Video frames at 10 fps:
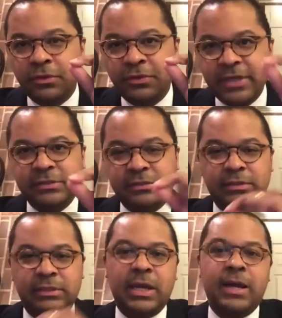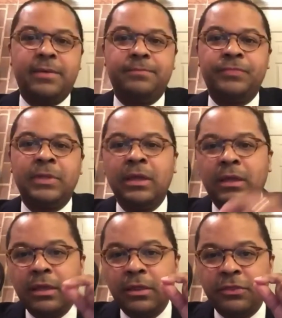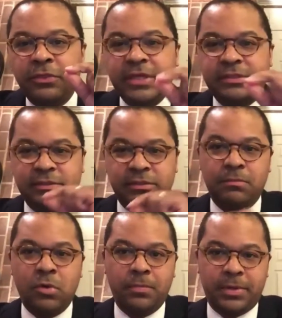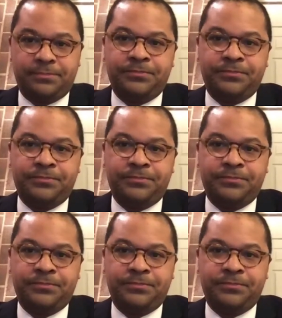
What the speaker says: This is the time. This is the moment.